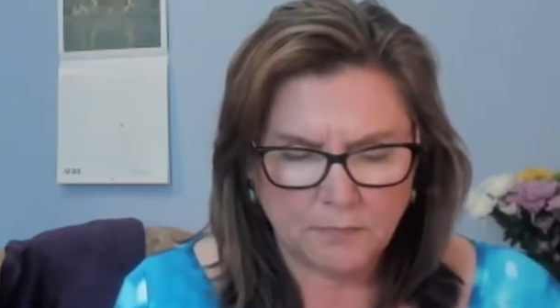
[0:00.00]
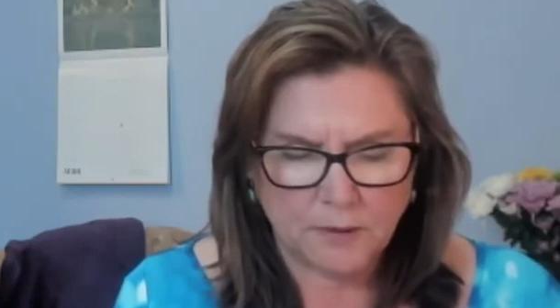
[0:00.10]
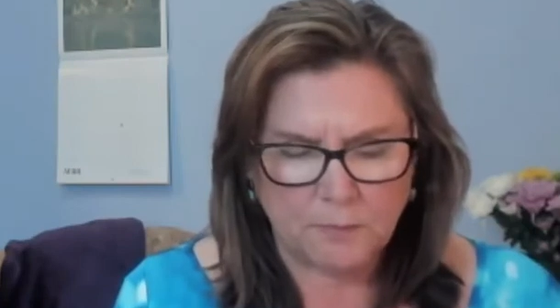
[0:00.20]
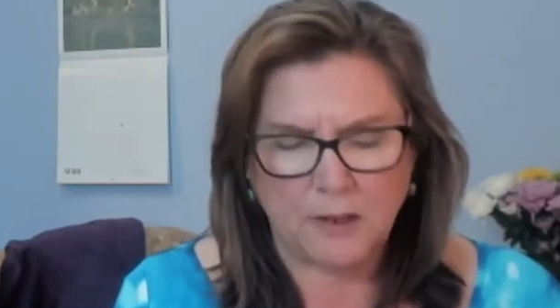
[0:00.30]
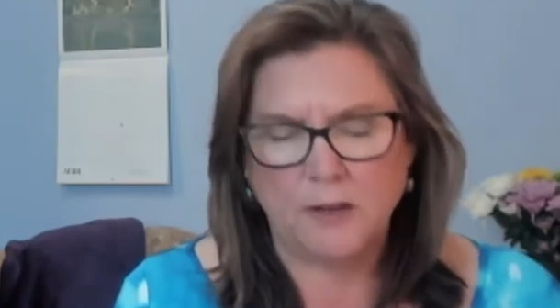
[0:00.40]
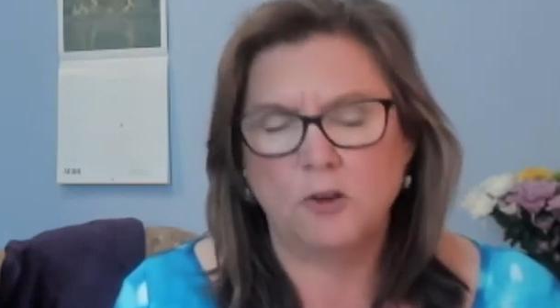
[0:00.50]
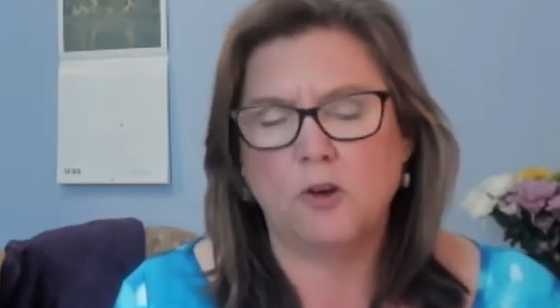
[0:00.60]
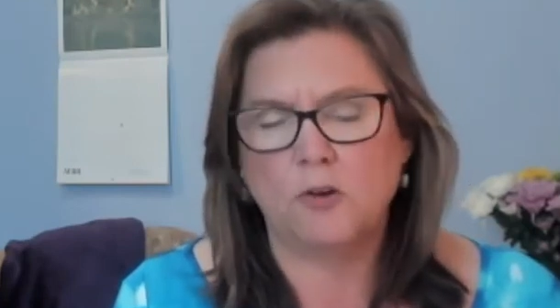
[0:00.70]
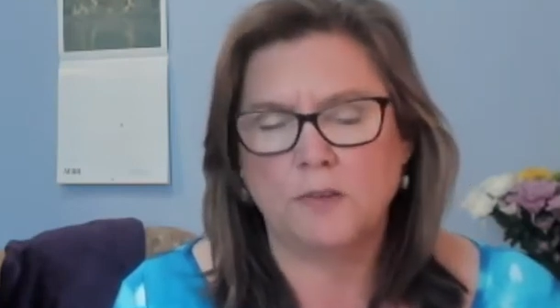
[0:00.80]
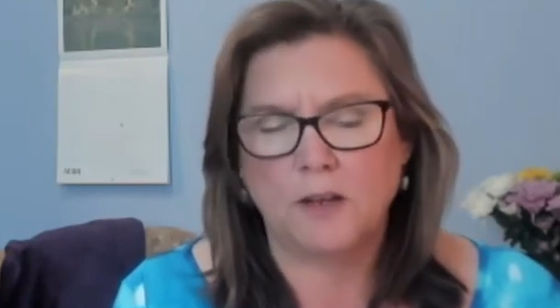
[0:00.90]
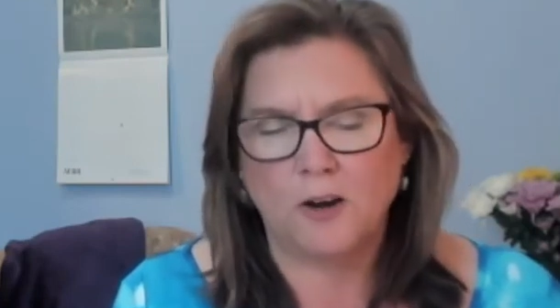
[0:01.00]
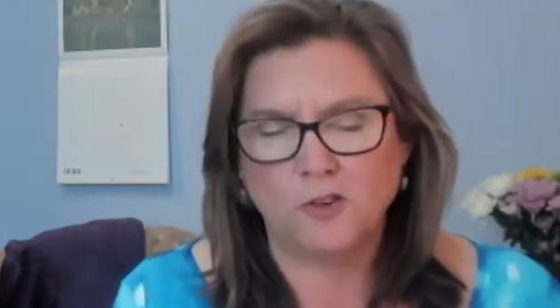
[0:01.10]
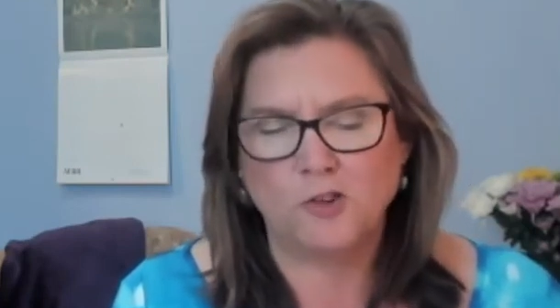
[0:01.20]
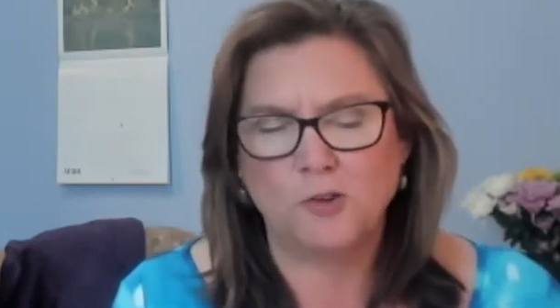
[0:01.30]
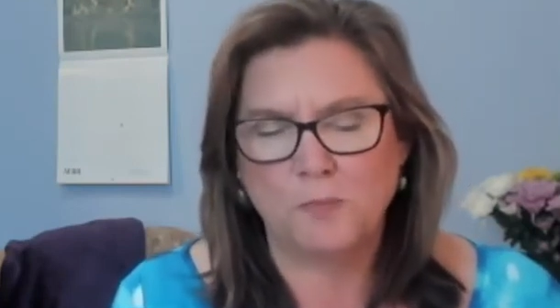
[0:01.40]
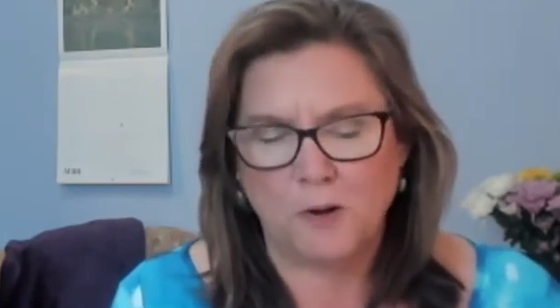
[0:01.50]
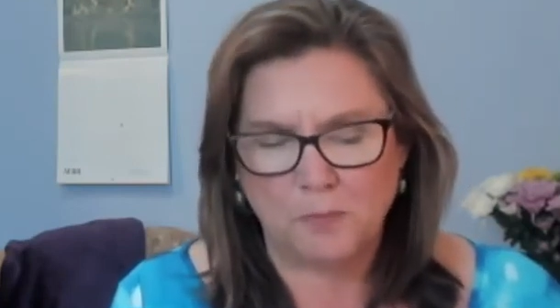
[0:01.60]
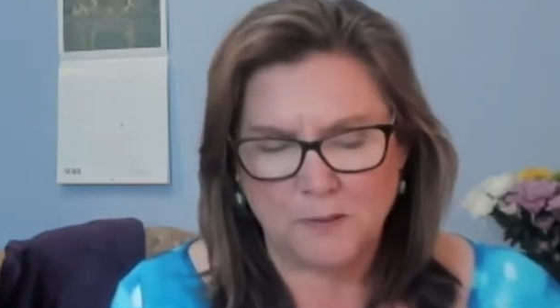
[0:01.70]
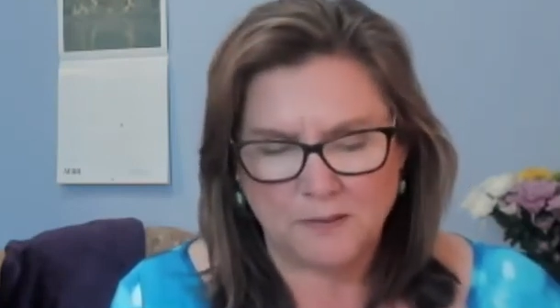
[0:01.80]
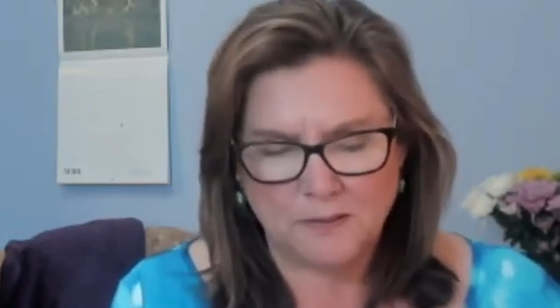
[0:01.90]
But I know that our true
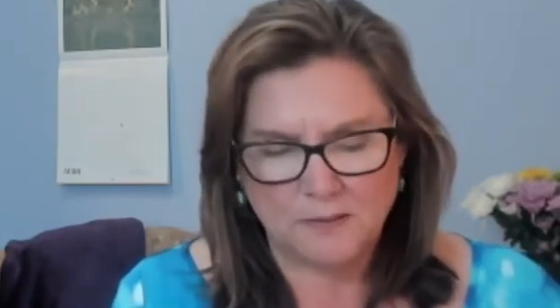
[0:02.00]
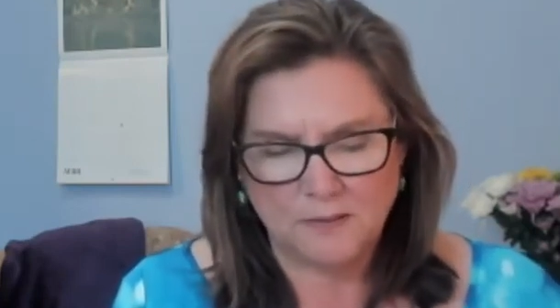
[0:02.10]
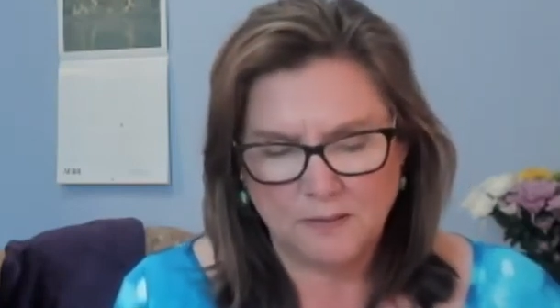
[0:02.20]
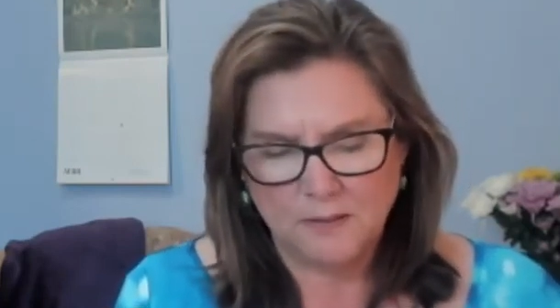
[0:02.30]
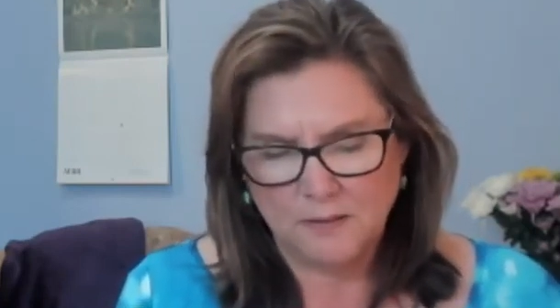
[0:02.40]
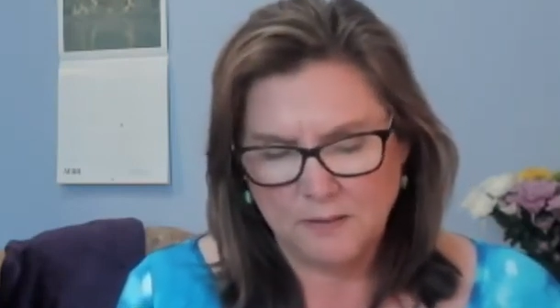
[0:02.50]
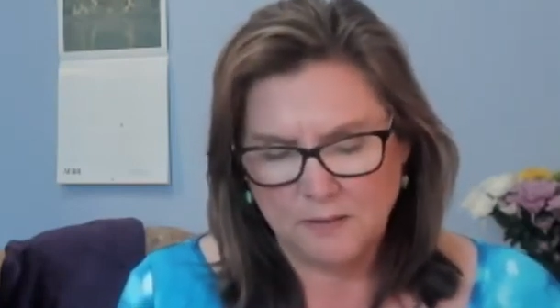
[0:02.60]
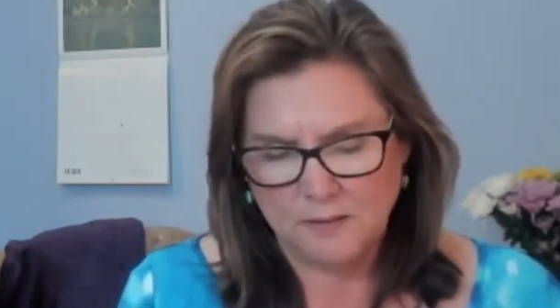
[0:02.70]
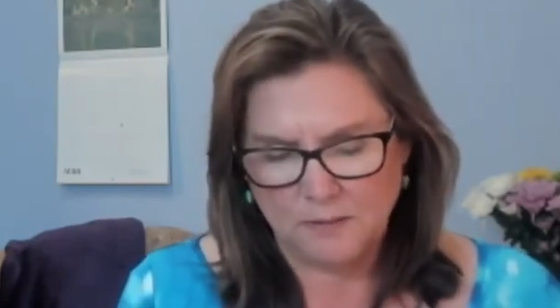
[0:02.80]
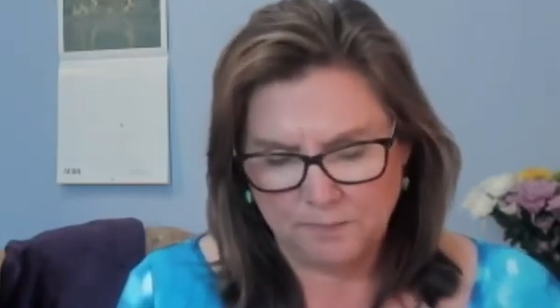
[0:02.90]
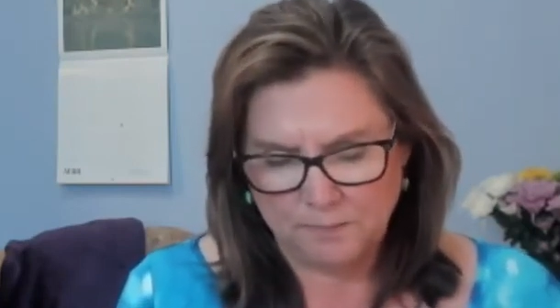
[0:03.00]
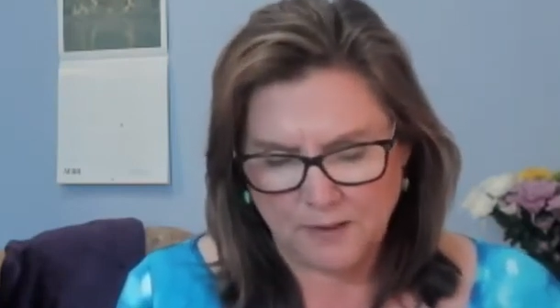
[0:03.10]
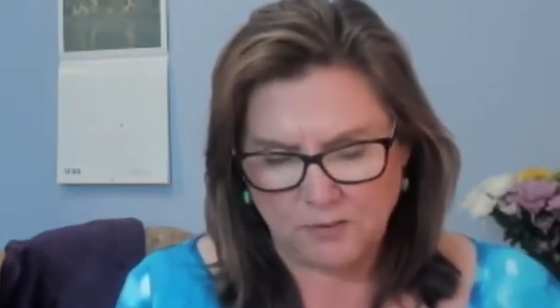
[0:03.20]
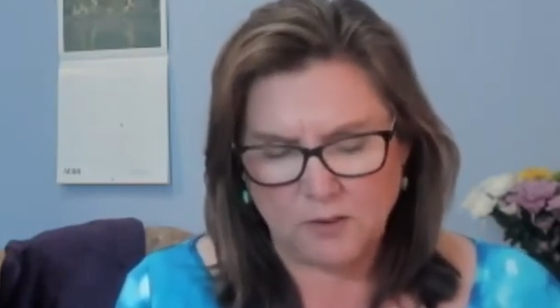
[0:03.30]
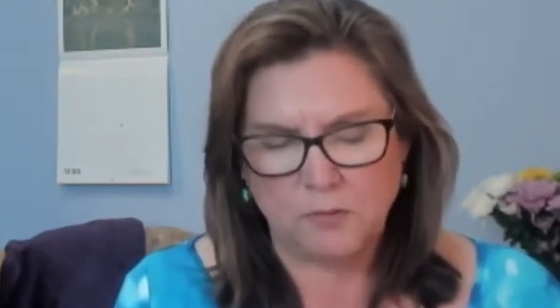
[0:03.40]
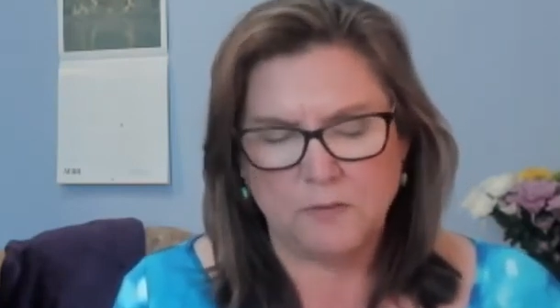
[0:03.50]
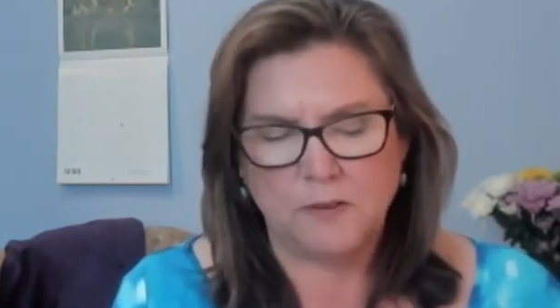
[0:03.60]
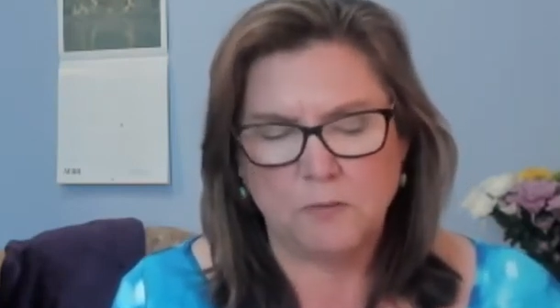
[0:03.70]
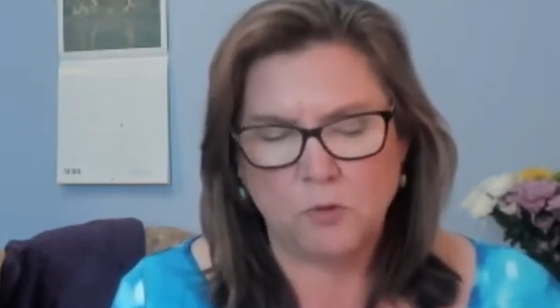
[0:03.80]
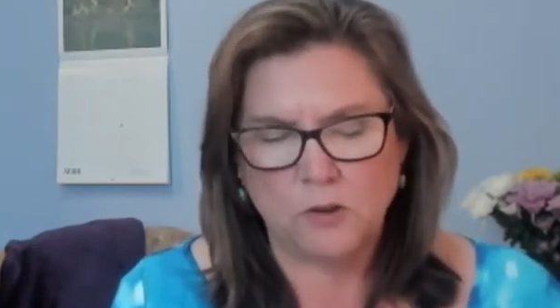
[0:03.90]
purpose is to
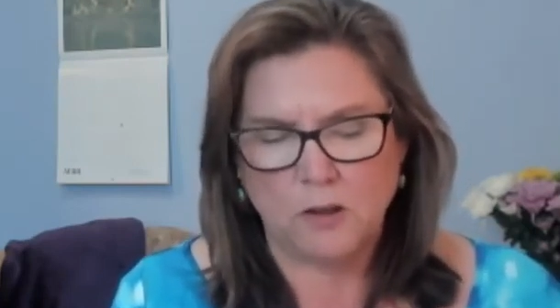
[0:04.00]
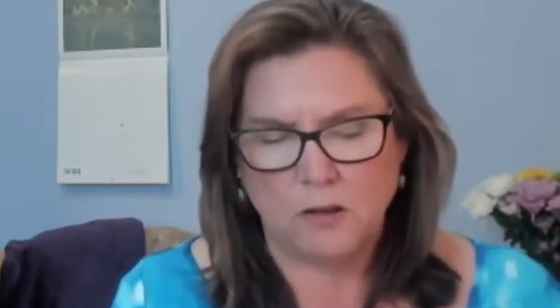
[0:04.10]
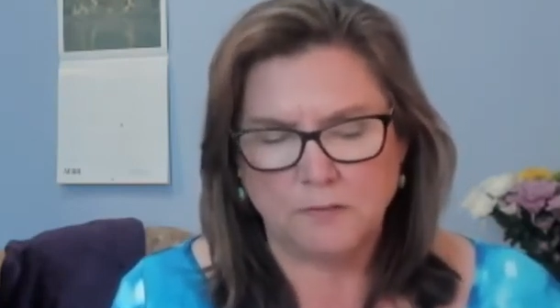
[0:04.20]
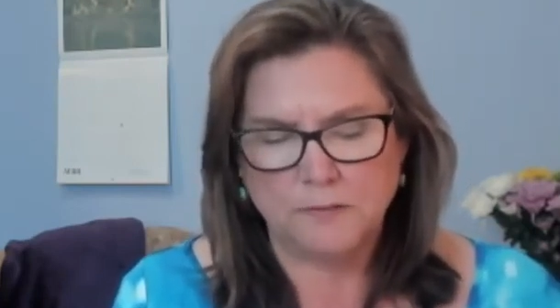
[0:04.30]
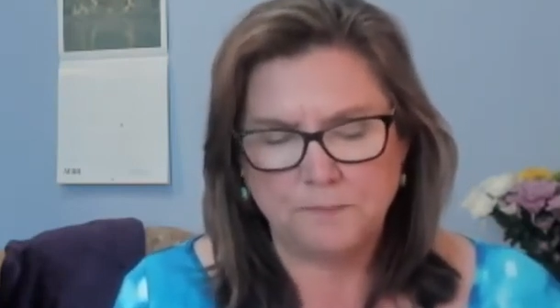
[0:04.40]
reveal more love,